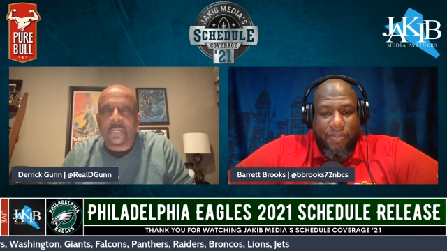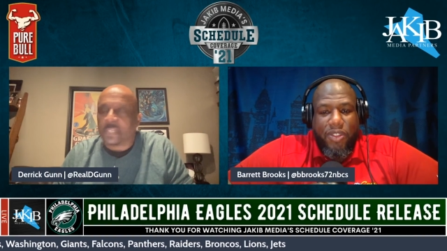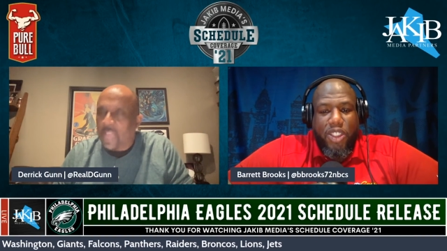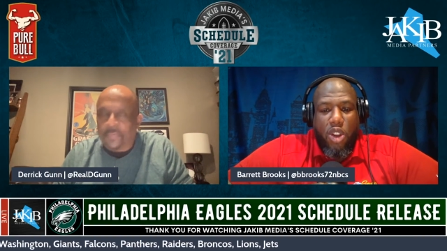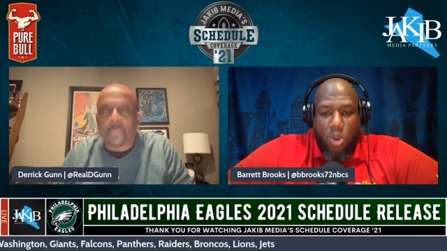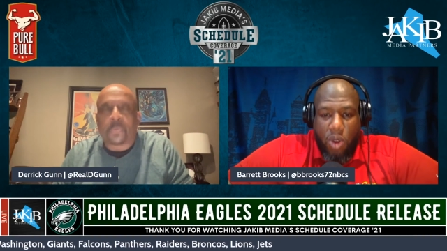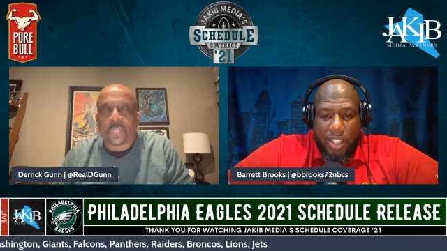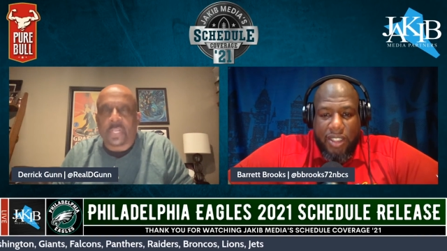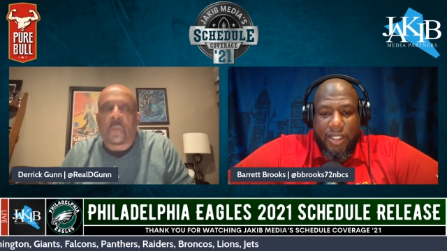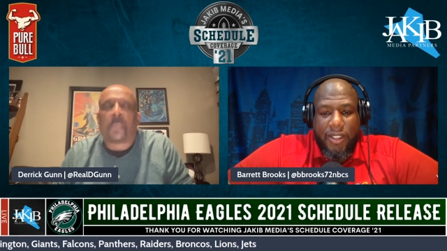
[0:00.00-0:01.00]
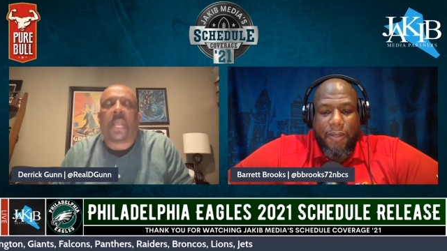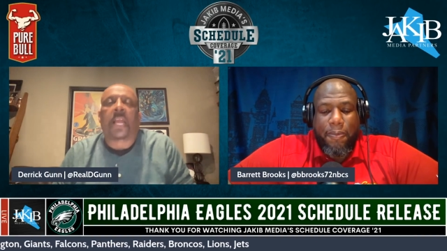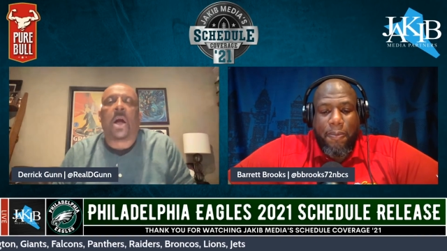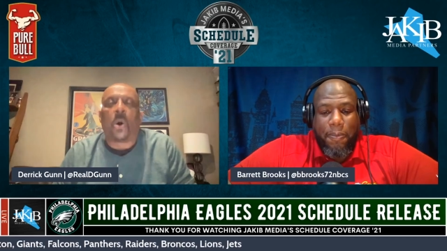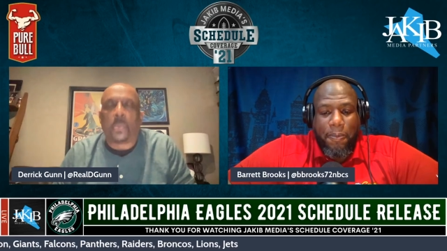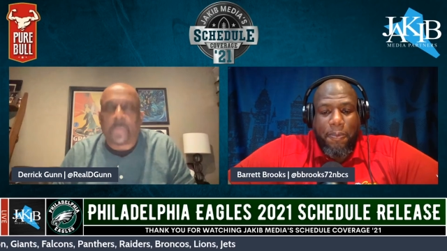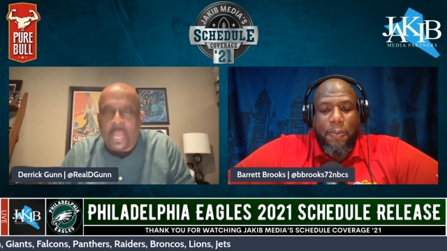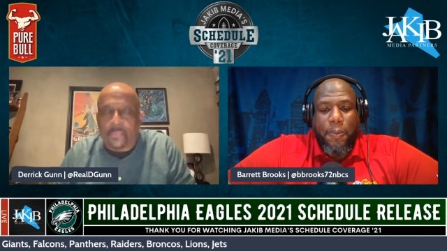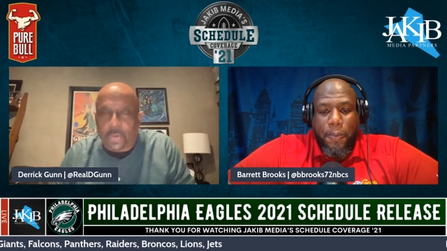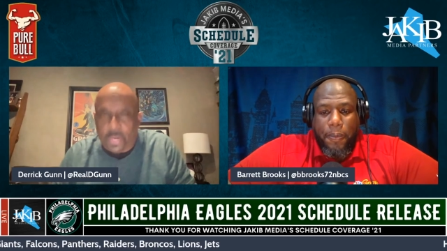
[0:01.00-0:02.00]
Speaker 1: No 70, question. It's going to be like a home
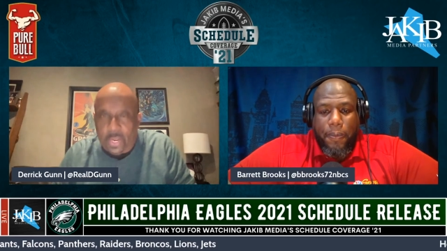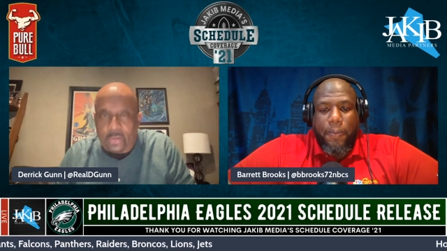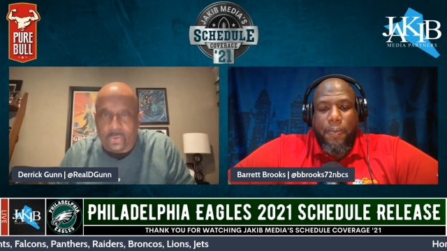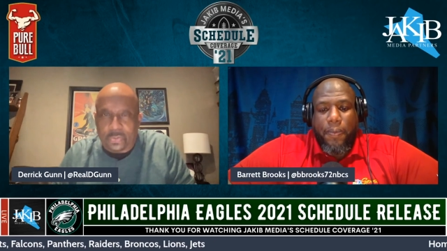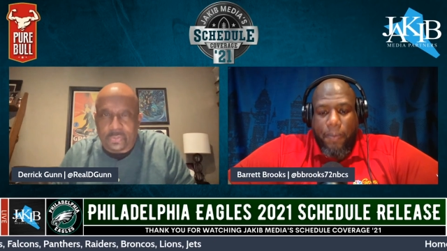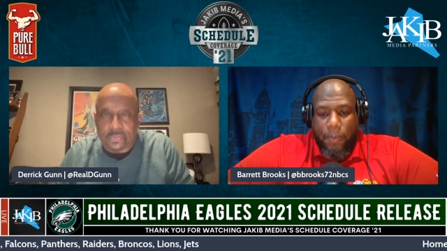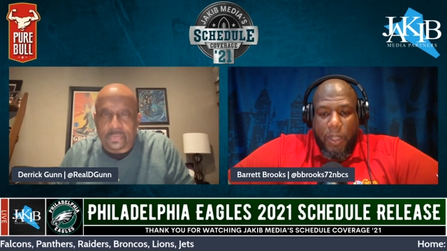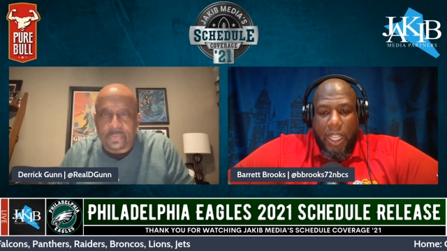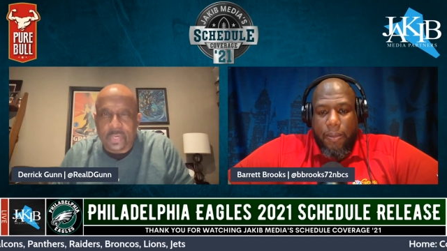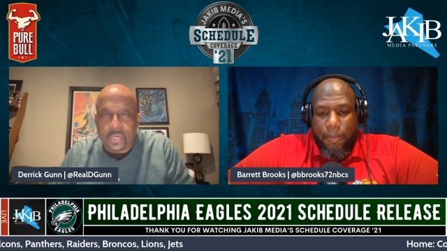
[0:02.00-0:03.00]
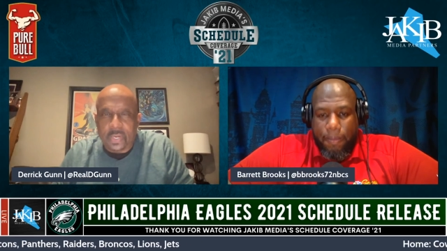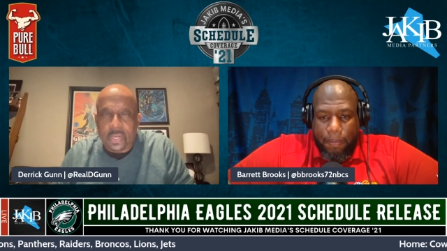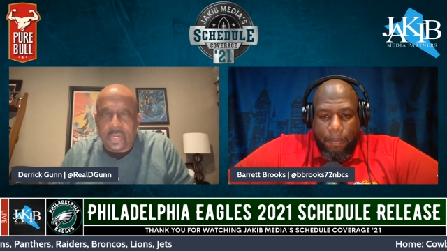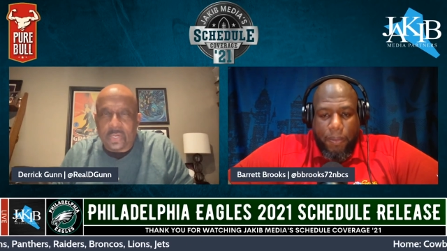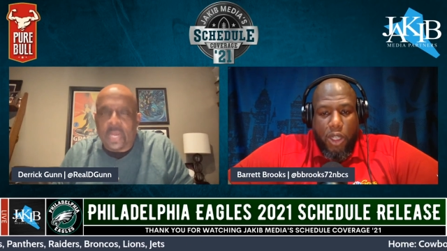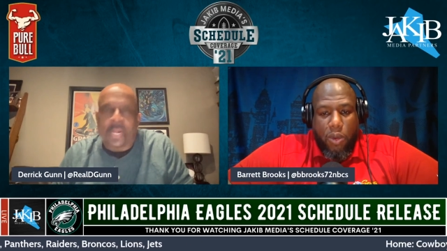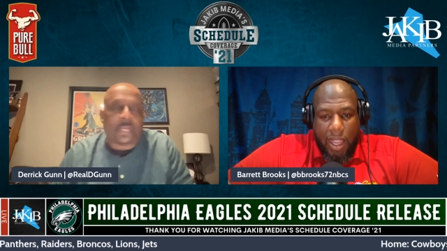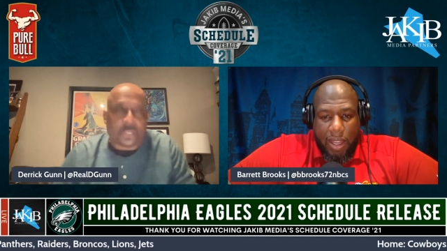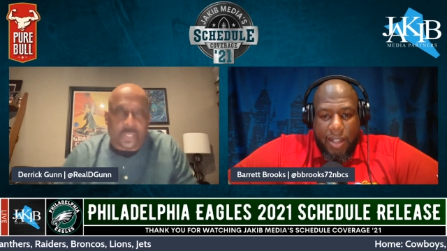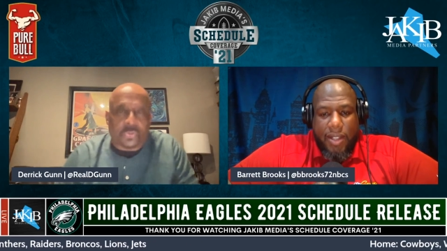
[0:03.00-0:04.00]
game for the Eagles. Yep. You're now, right.
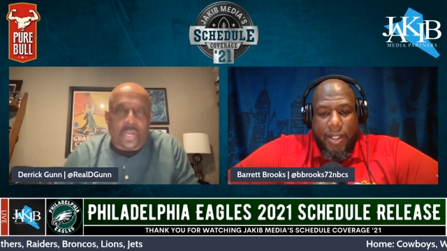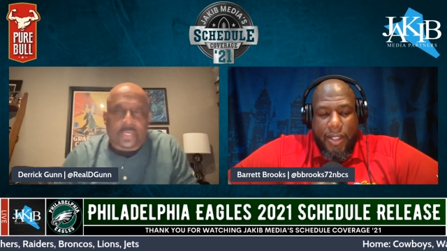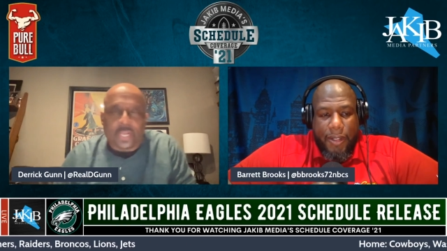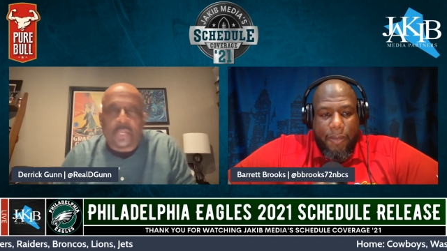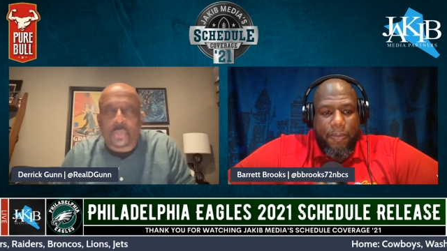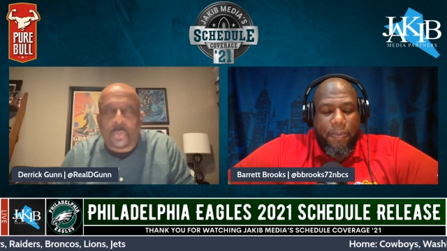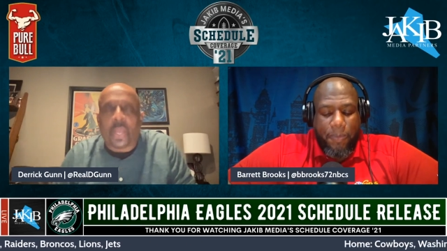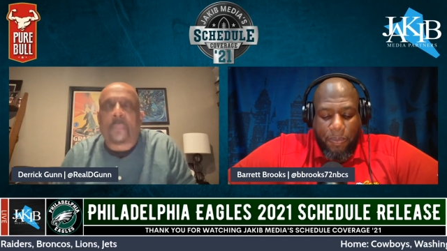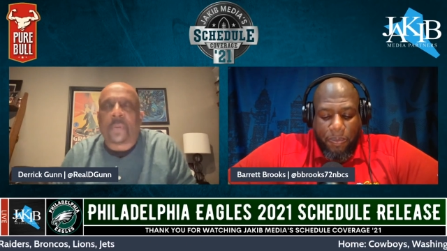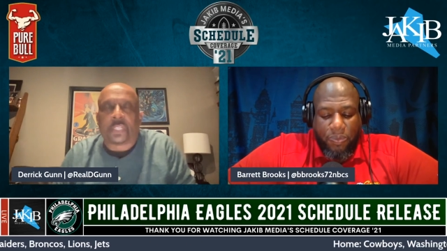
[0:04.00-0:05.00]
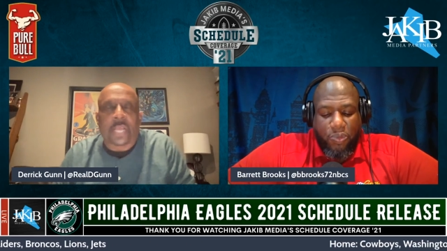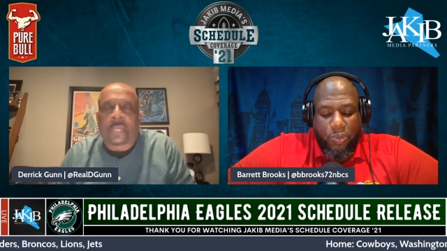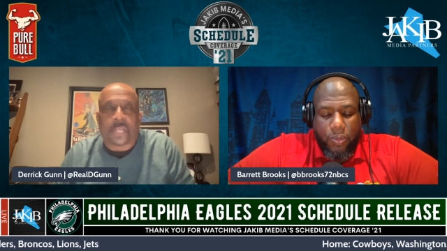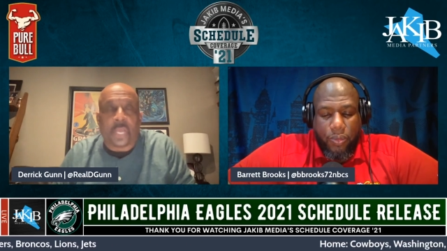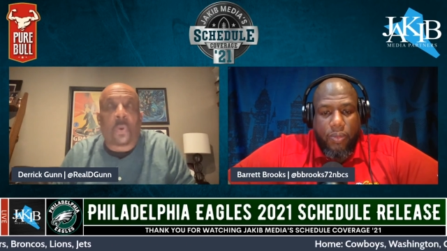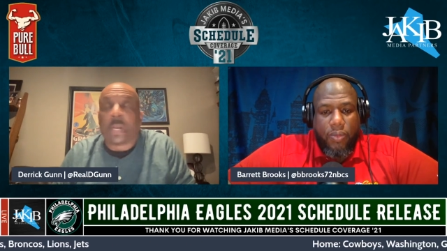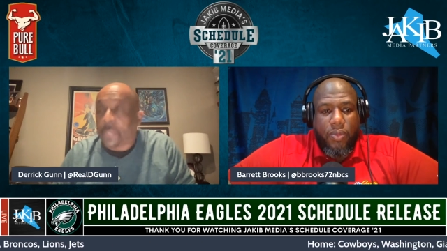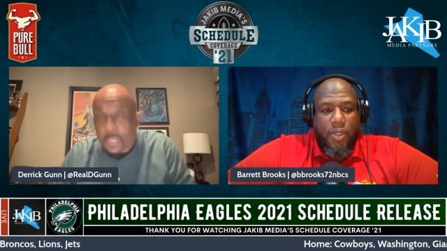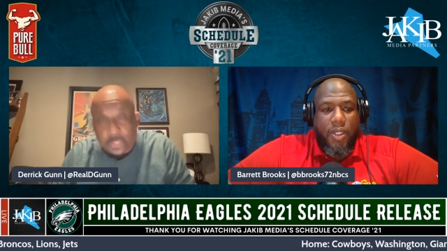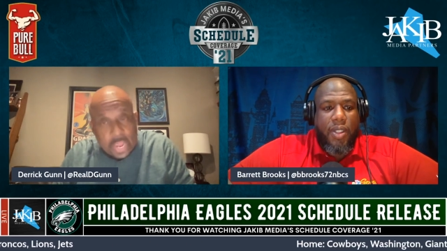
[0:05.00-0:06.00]
That doesn't translate to a win, but I tell you what, it
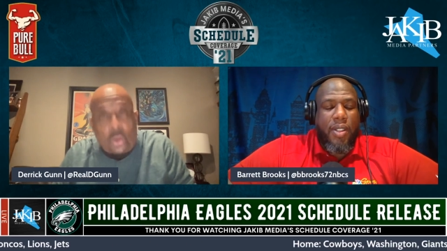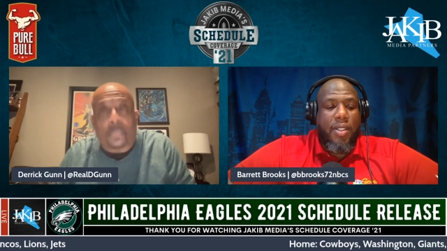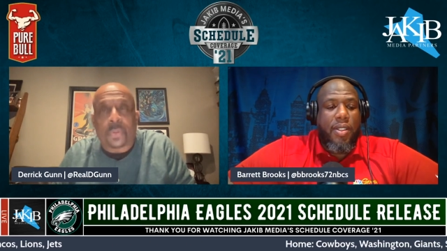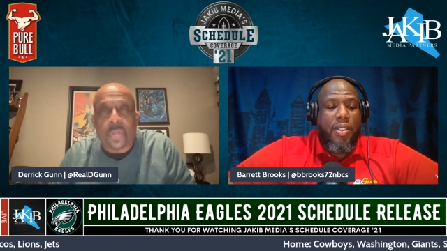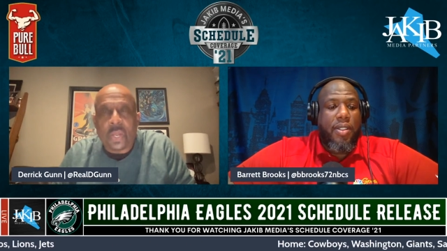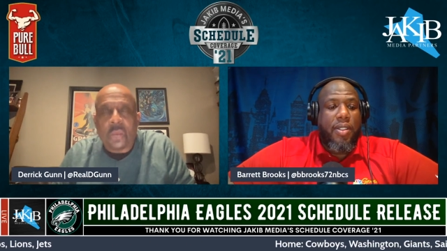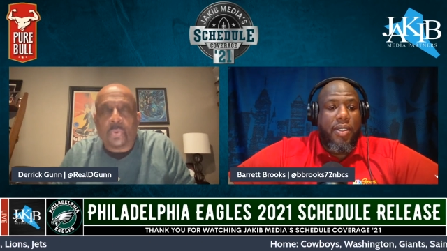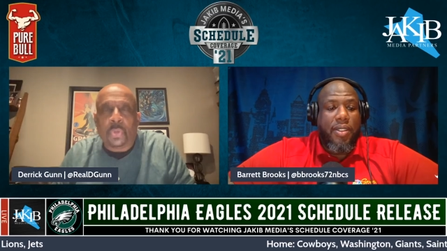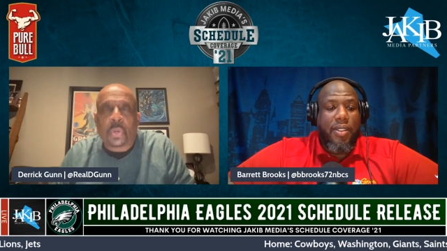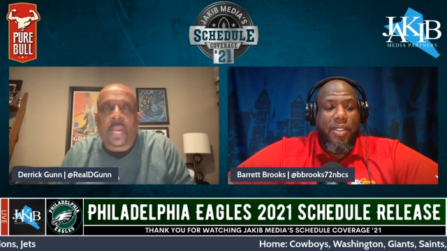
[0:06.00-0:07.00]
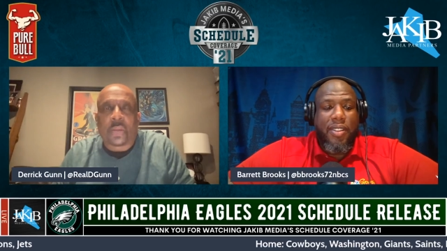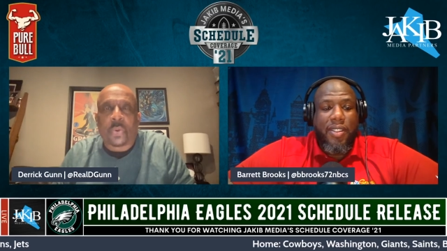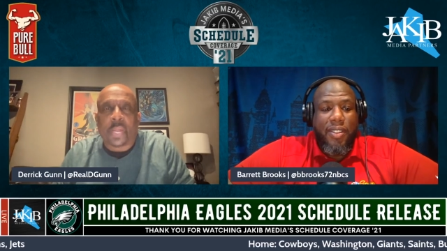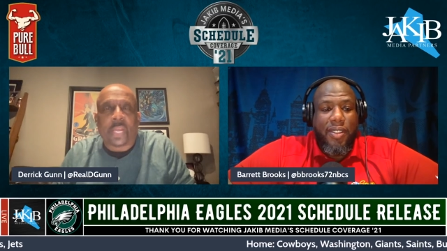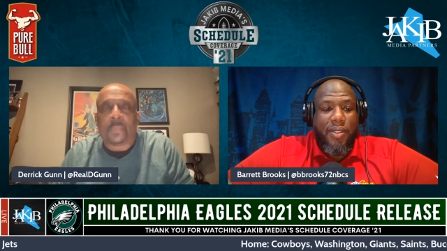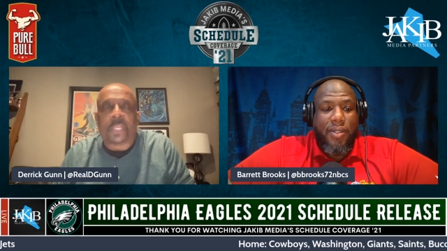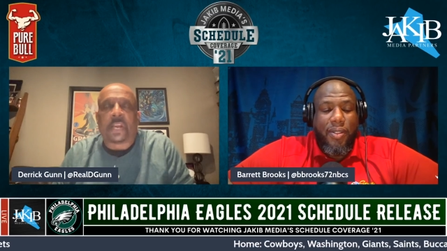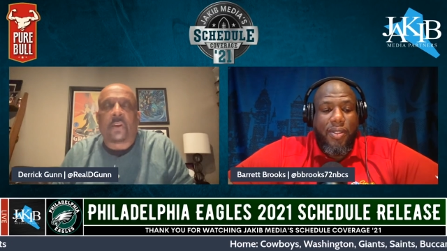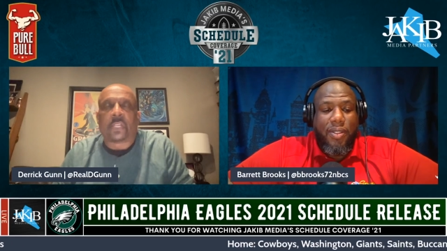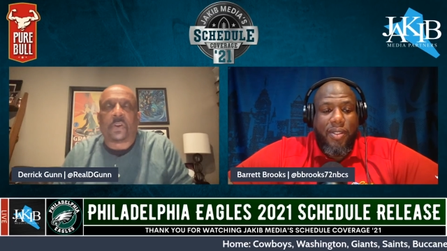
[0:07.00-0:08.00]
does help when you got to go into enemy
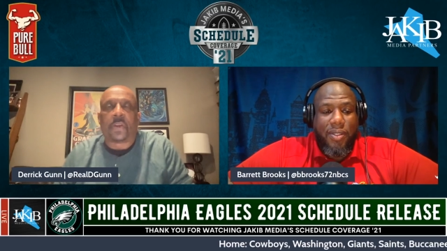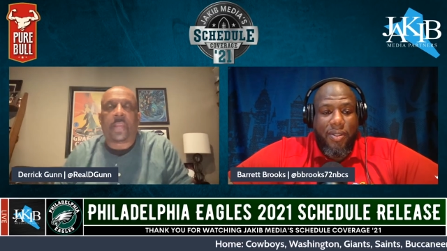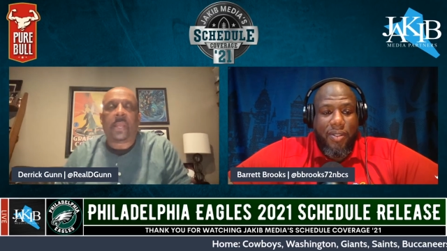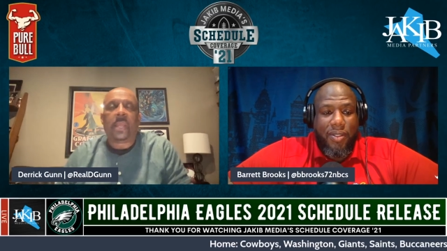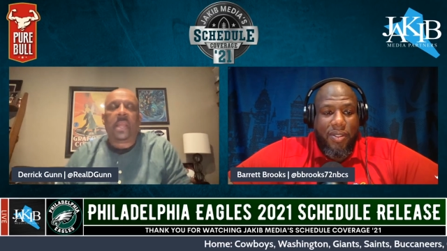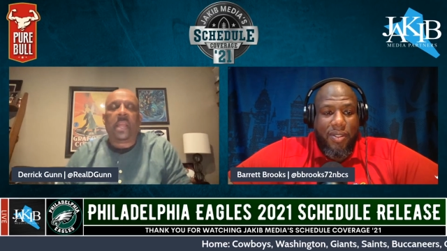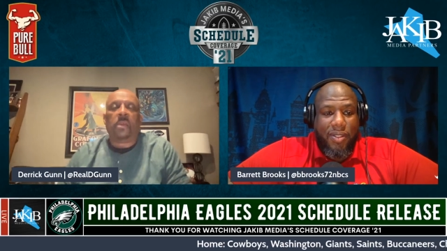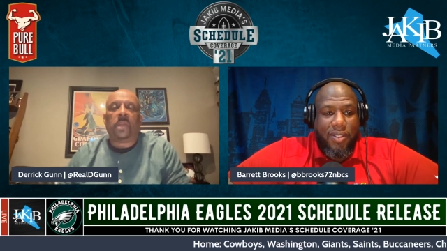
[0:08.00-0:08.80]
territory in,